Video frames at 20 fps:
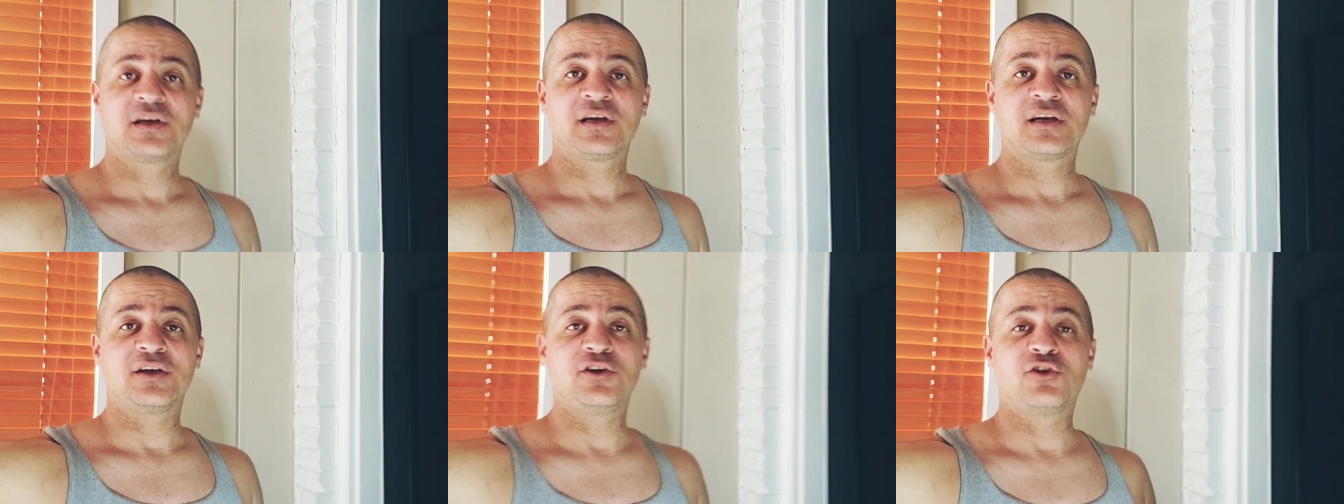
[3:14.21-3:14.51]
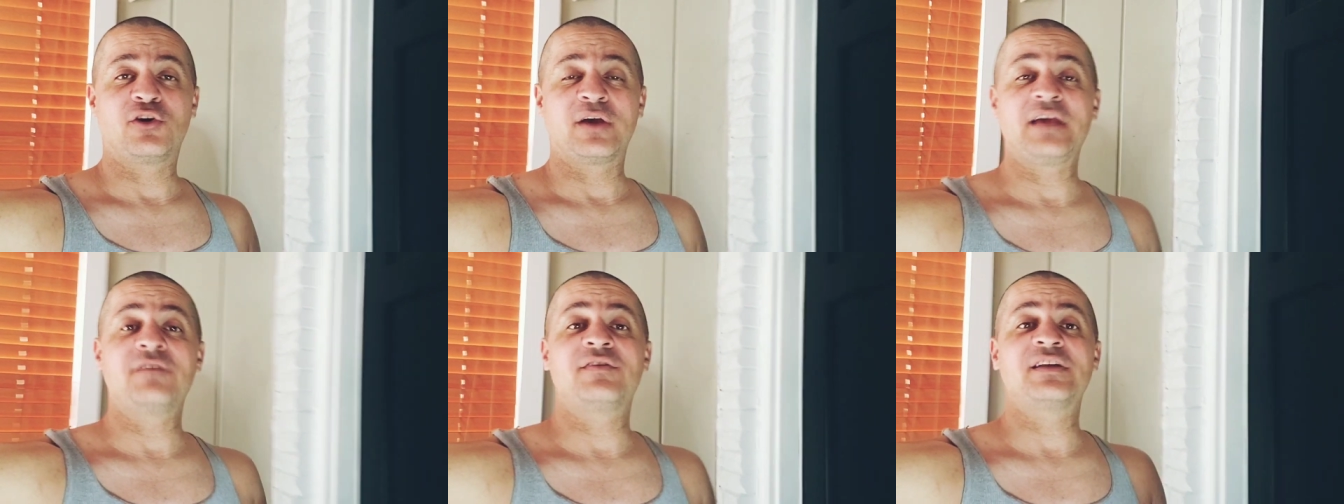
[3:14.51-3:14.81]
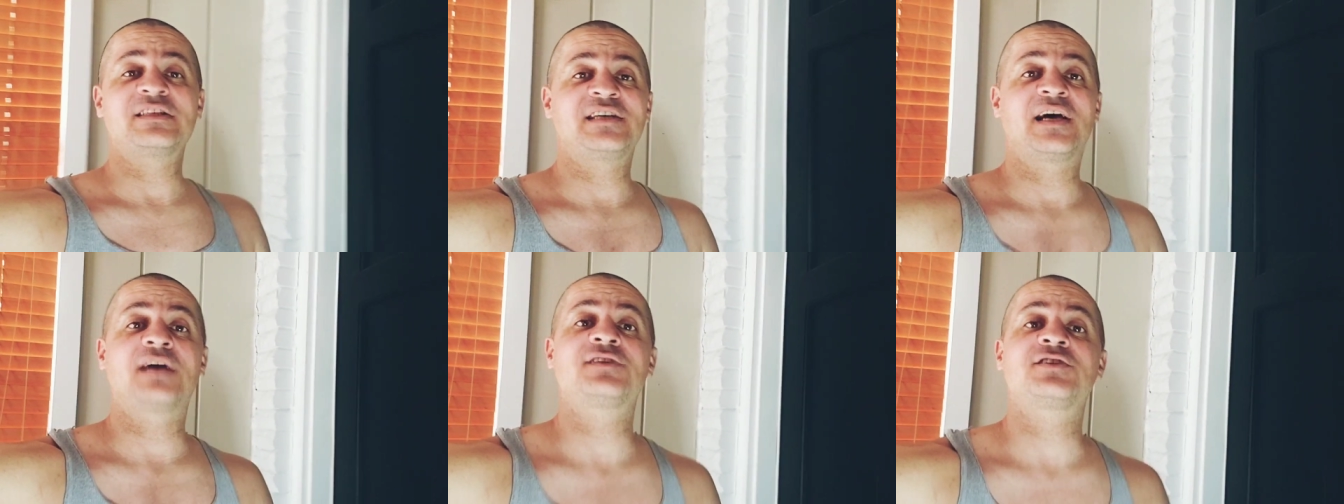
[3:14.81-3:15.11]
You know,
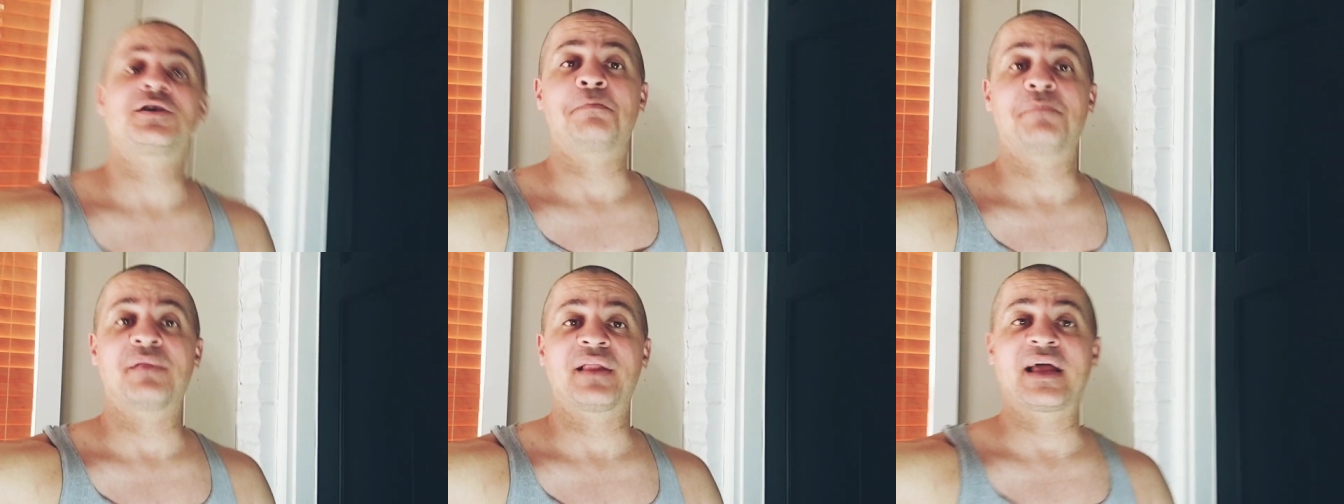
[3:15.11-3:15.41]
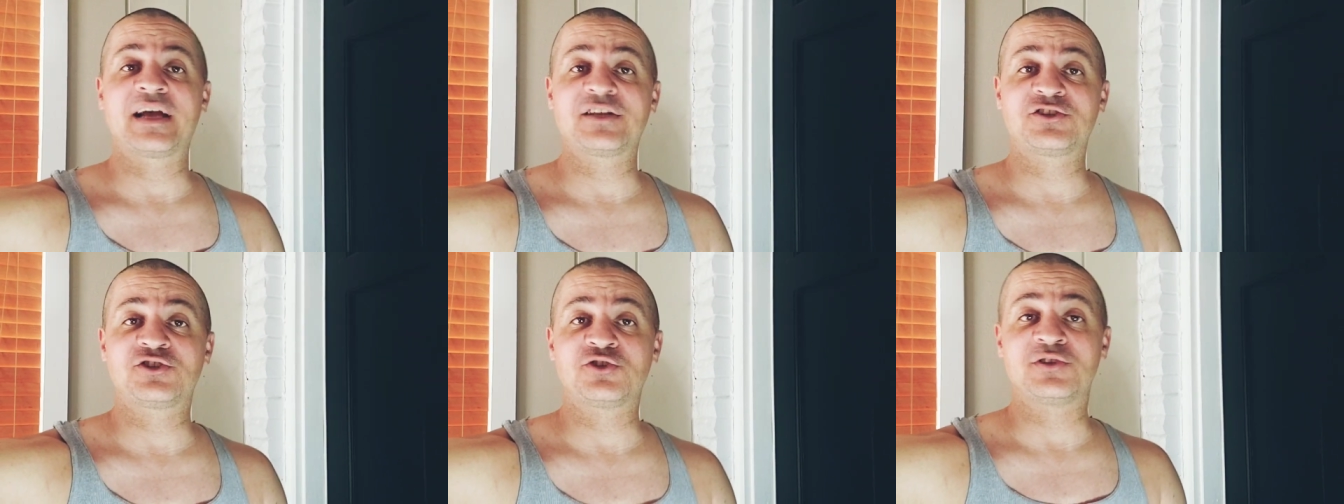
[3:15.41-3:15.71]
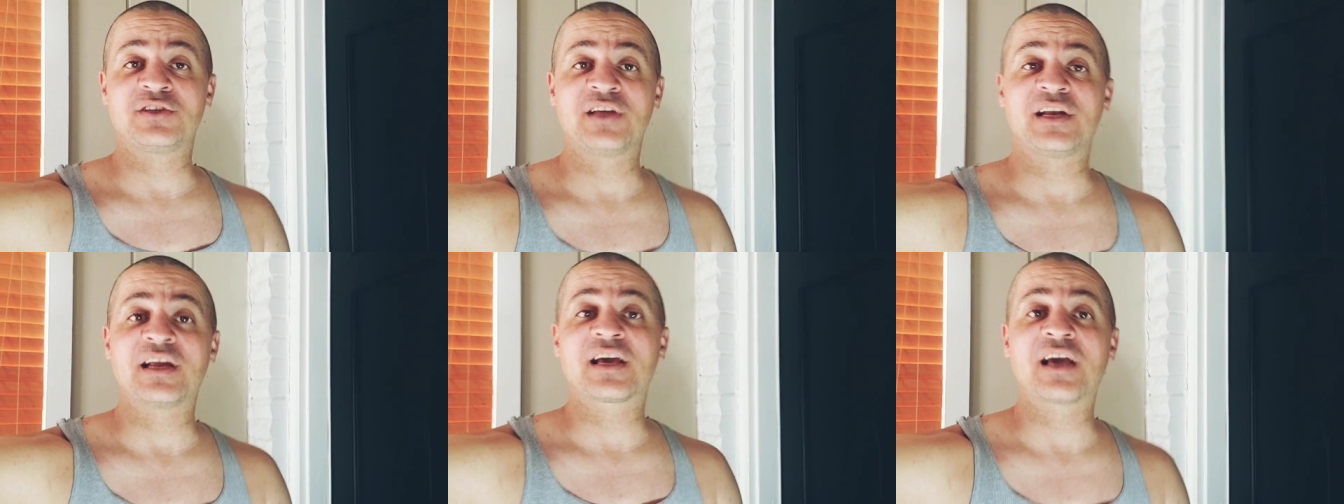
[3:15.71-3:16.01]
even Tessa Blanchard
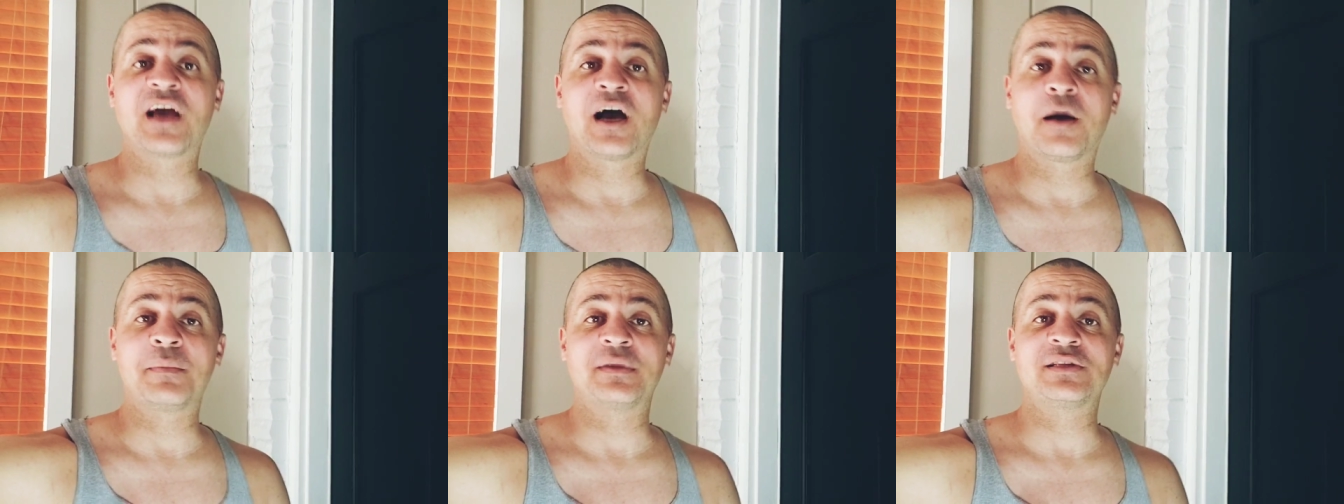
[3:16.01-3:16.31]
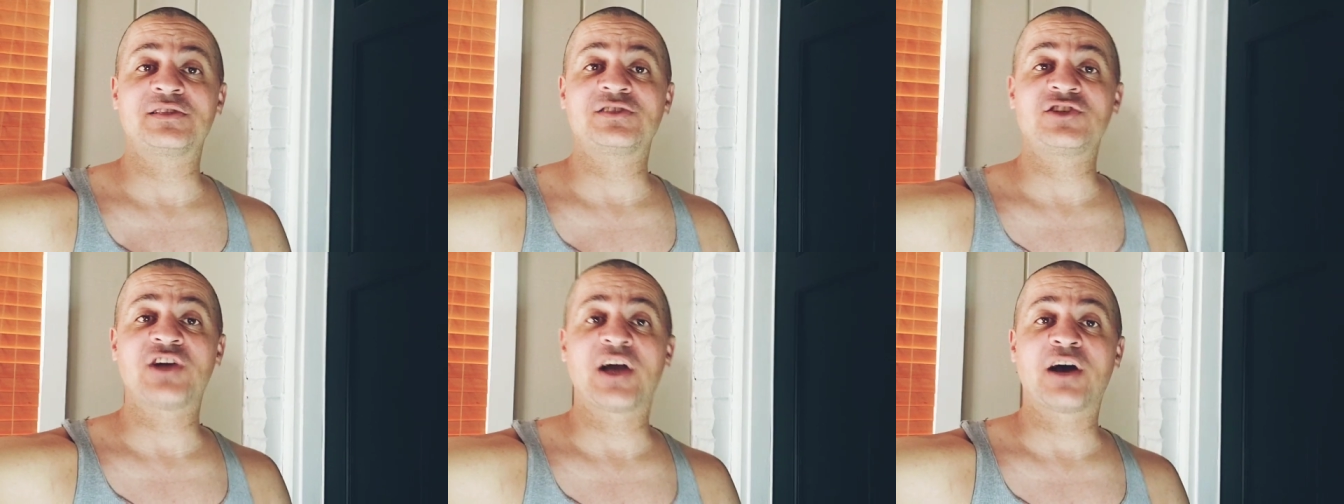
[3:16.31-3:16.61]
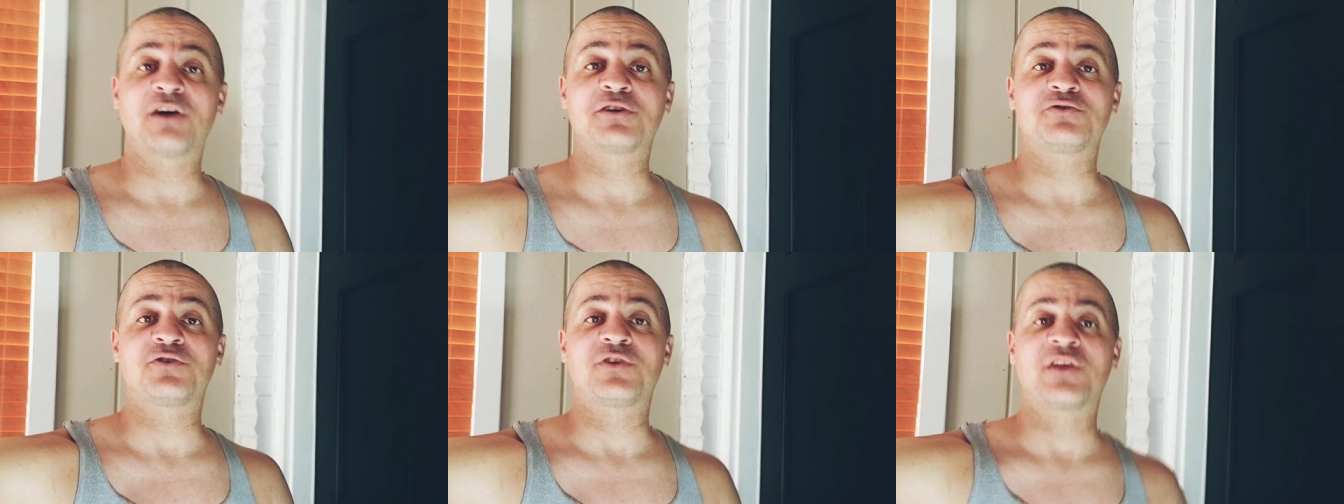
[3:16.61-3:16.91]
didn't come and
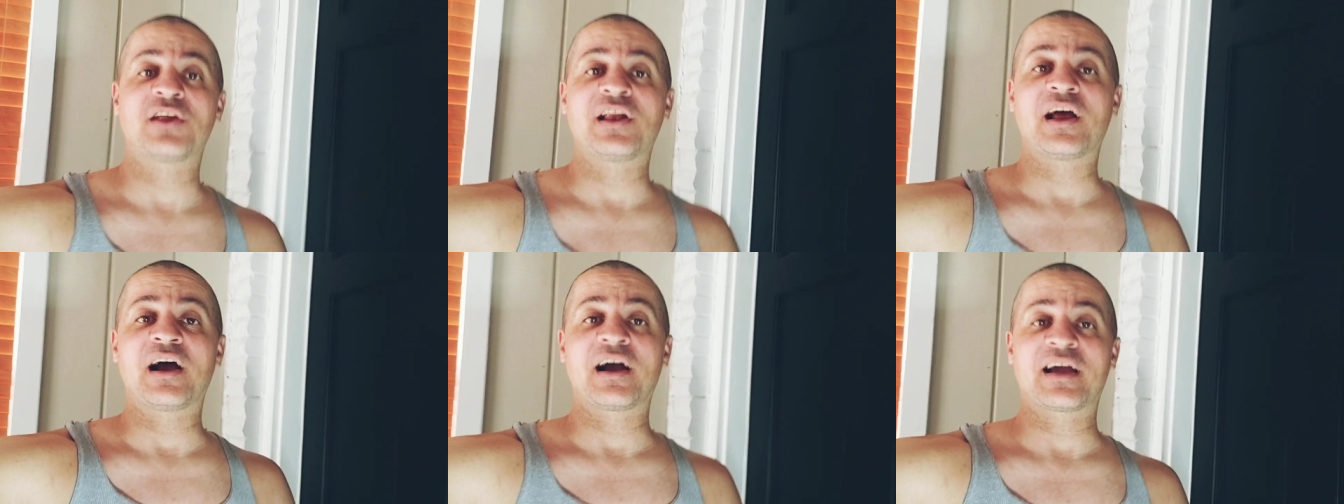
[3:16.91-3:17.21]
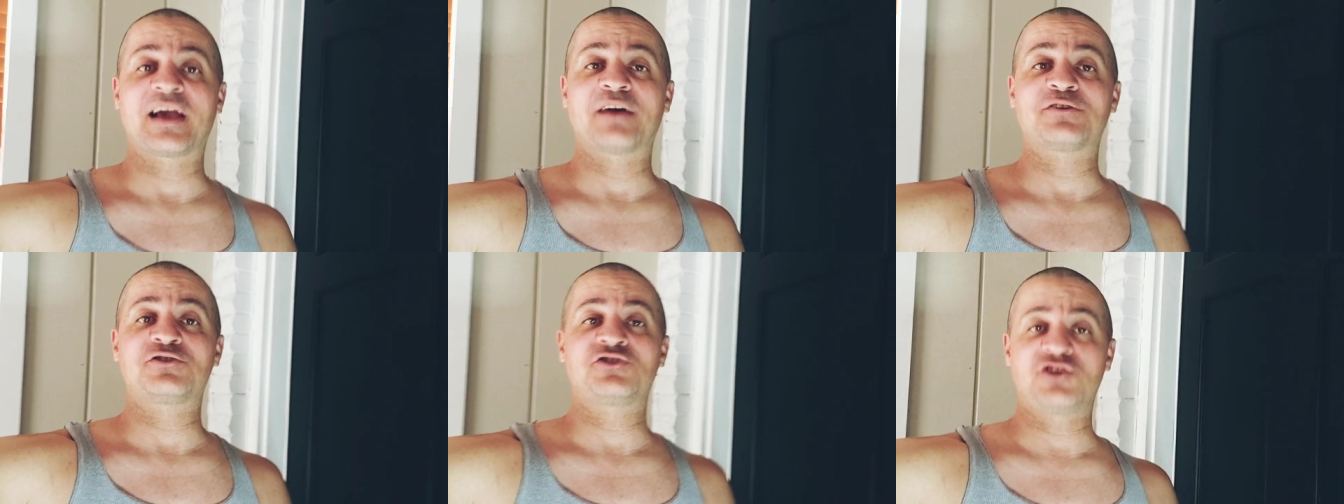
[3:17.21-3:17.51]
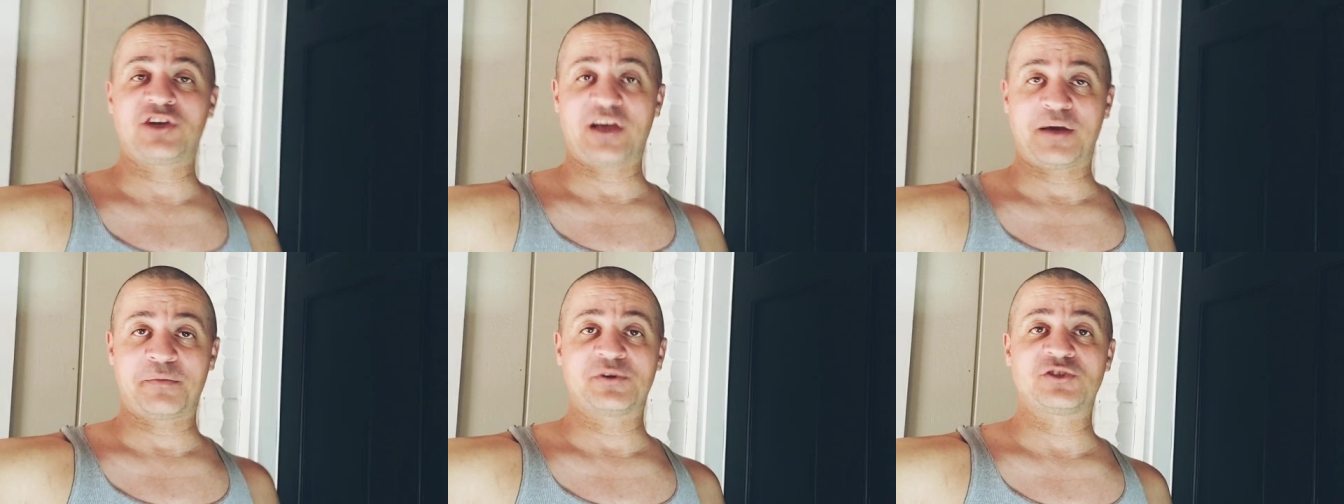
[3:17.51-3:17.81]
challenge for the Knockouts
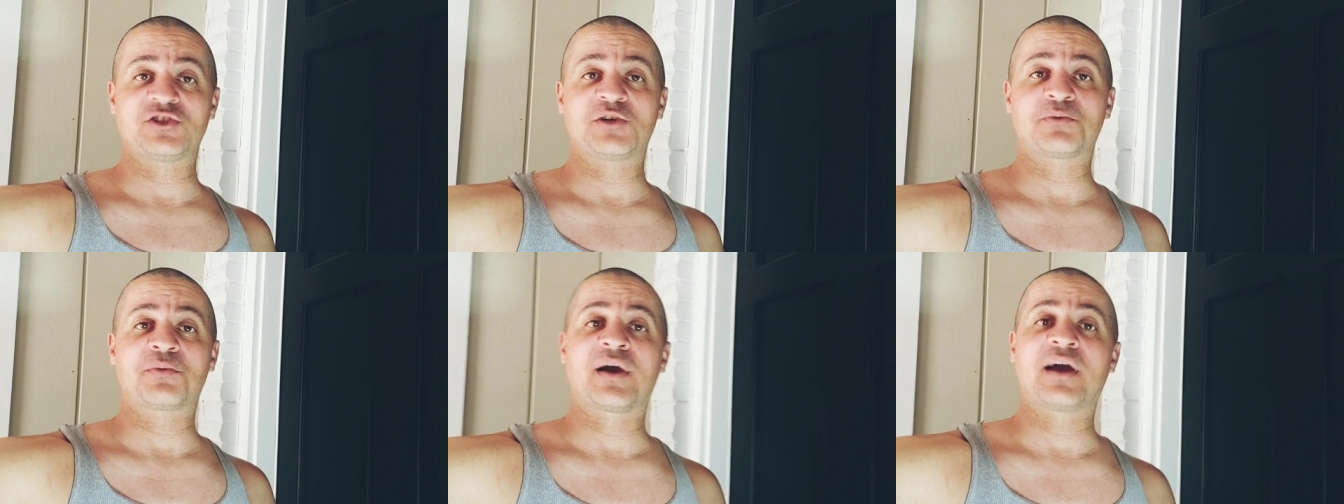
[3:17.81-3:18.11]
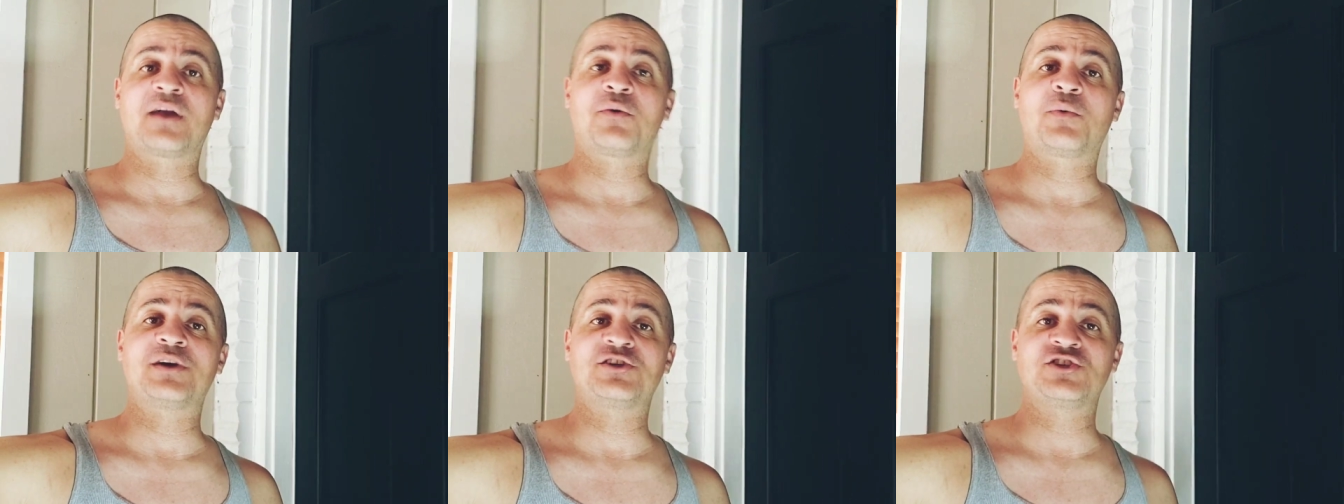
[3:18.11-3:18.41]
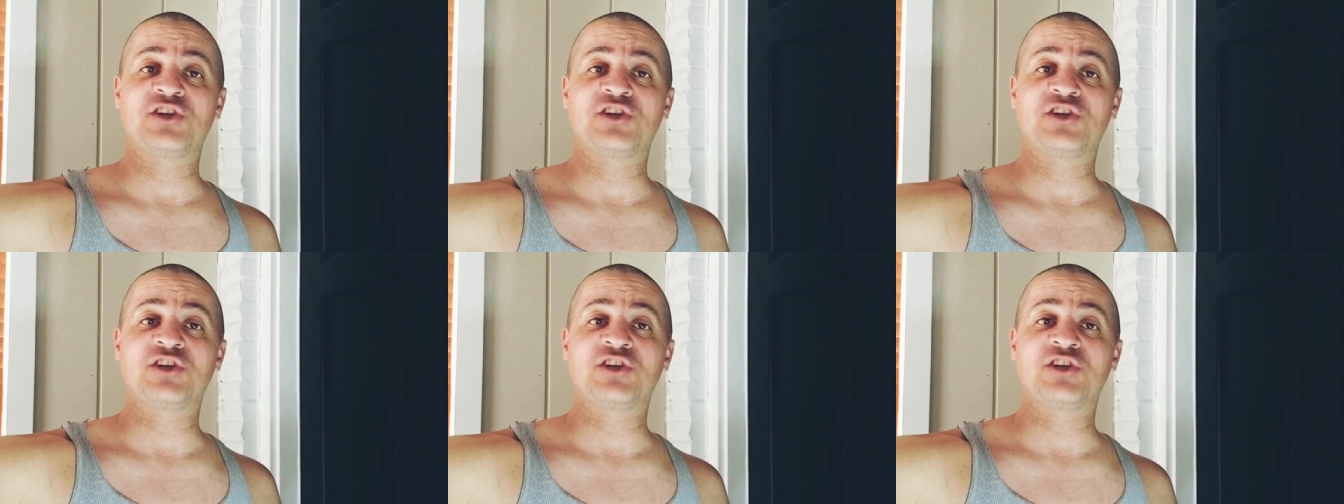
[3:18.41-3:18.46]
Championship right away.